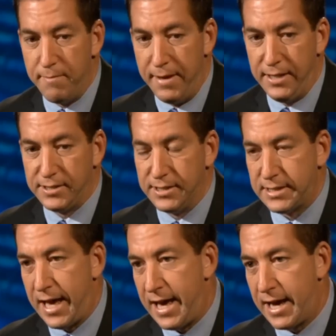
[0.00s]
what makes
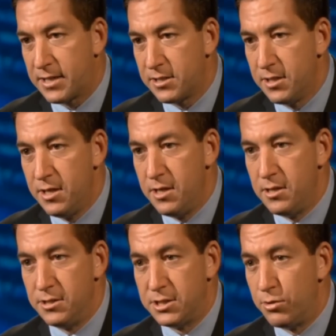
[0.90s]
his act
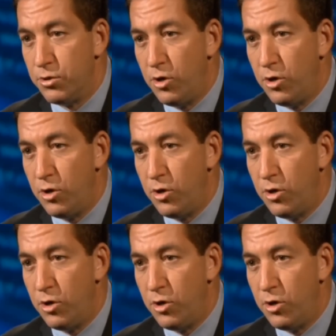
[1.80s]
so